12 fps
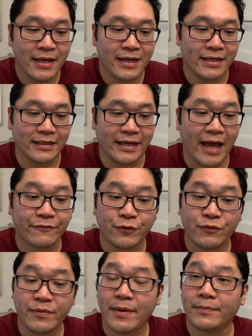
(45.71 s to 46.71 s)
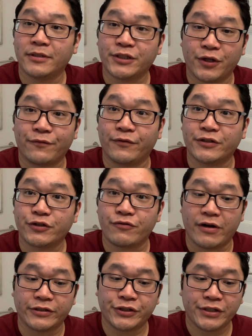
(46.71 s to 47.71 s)
Uh, everyone remembers their first
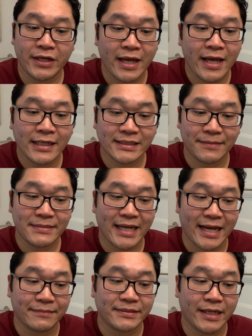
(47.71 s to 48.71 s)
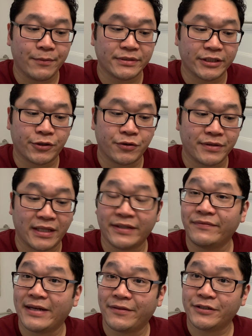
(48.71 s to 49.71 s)
crush. Sometimes it was the girl that
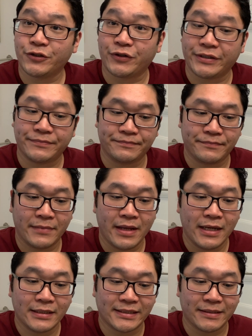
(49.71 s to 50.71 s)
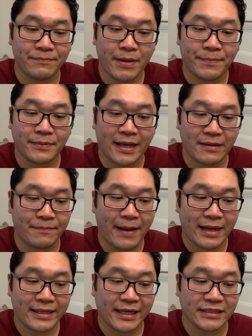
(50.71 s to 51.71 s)
lived down the street. Some people had a
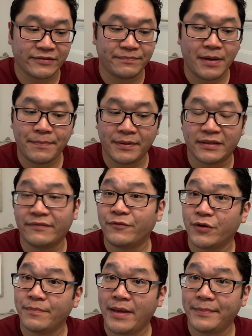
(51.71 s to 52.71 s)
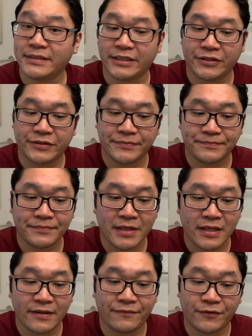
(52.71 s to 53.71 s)
bad case of puppy love for the babysitter.
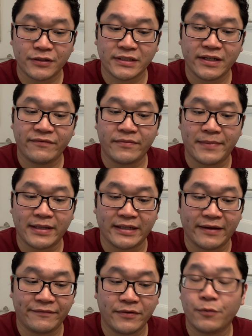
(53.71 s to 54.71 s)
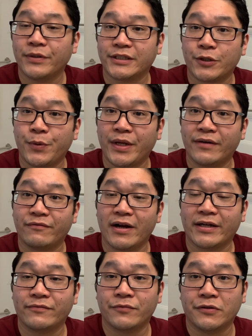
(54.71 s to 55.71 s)
The first love of my life was the queen of
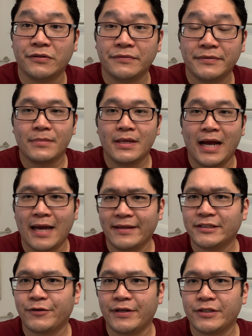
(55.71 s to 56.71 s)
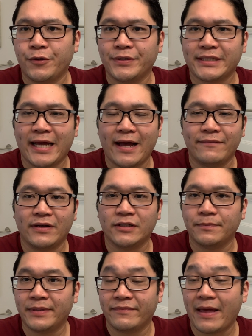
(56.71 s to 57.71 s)
rock and roll. I think it's great to always have a
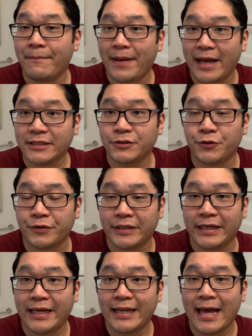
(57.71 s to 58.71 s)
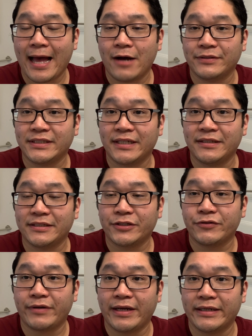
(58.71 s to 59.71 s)
little bit of that backstory and how scent is
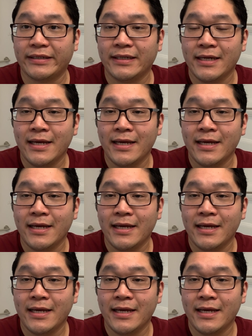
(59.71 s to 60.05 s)
created.